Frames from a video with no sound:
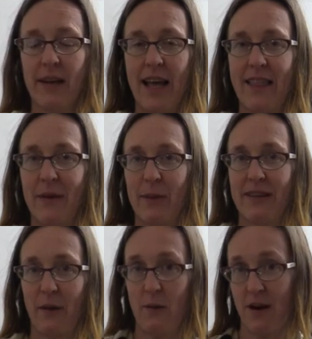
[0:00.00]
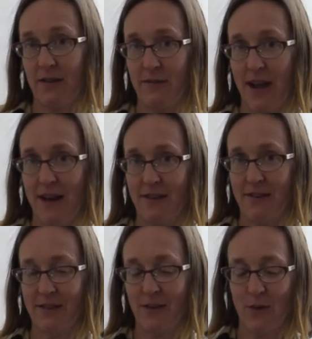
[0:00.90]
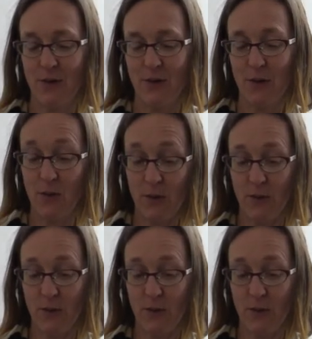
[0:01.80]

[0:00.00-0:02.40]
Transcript: And then when as I walked around, or